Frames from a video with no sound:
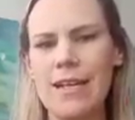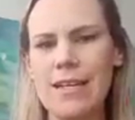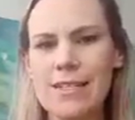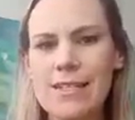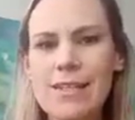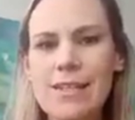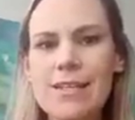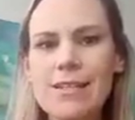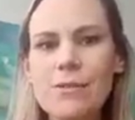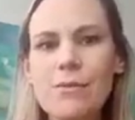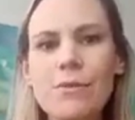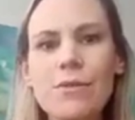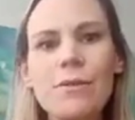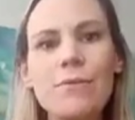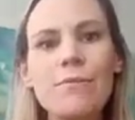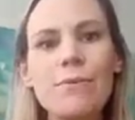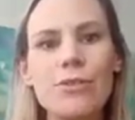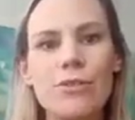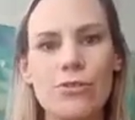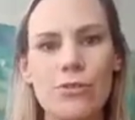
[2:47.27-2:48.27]
So this
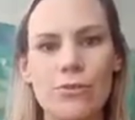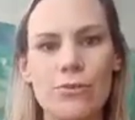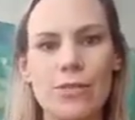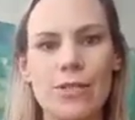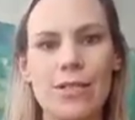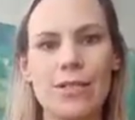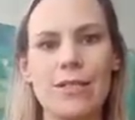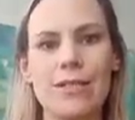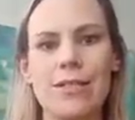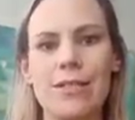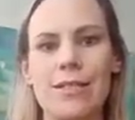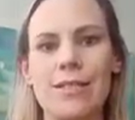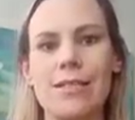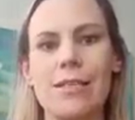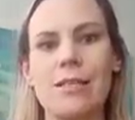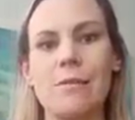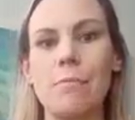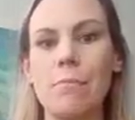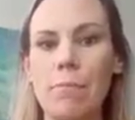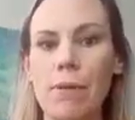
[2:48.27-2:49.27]
also
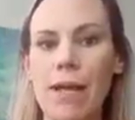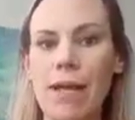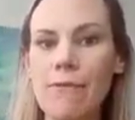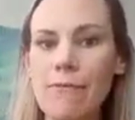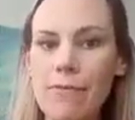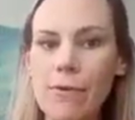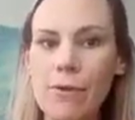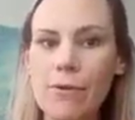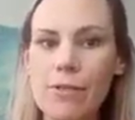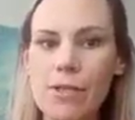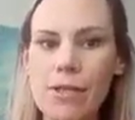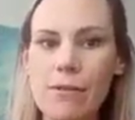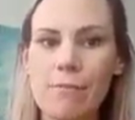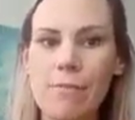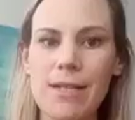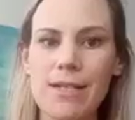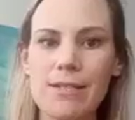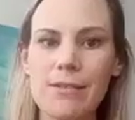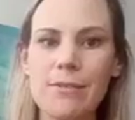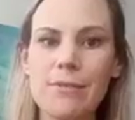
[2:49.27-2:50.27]
reduces the blood flow to the
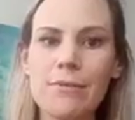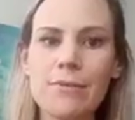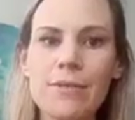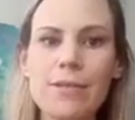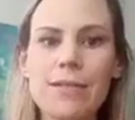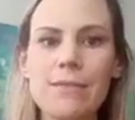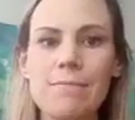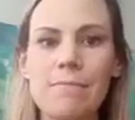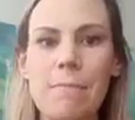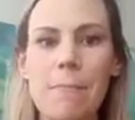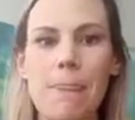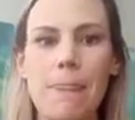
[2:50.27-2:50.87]
muscles,